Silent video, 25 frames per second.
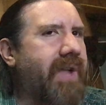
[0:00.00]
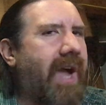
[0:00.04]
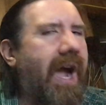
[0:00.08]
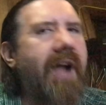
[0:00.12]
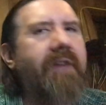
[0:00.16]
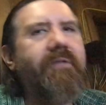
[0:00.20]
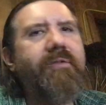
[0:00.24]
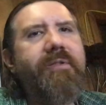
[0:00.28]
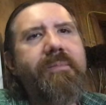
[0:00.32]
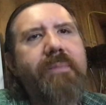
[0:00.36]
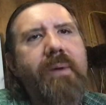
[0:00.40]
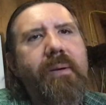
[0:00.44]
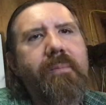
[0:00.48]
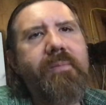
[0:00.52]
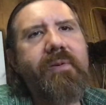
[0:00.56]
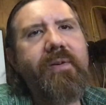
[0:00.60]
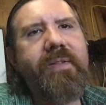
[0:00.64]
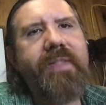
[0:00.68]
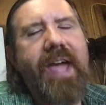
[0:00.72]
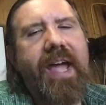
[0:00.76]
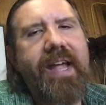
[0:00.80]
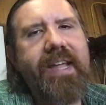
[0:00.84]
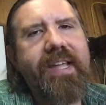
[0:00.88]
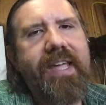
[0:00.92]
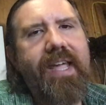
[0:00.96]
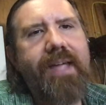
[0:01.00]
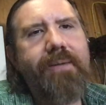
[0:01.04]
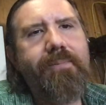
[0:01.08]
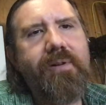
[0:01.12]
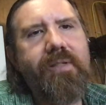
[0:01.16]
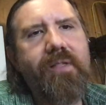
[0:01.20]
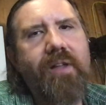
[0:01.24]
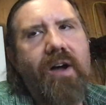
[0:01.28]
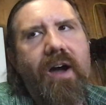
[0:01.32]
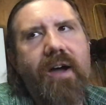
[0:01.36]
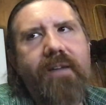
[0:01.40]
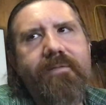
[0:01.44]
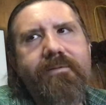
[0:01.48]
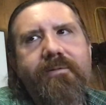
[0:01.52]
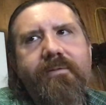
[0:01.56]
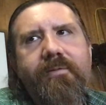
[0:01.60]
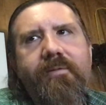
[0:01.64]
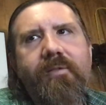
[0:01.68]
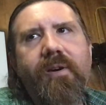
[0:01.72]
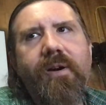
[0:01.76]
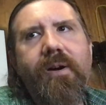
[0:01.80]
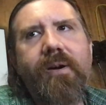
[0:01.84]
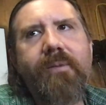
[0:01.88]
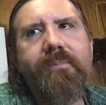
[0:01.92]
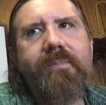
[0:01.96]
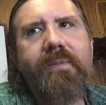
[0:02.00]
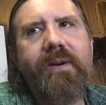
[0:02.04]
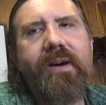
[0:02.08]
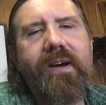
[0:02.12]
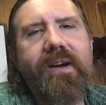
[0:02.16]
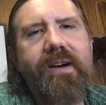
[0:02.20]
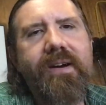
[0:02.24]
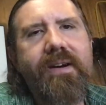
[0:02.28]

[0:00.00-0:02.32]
I remember that game a lot from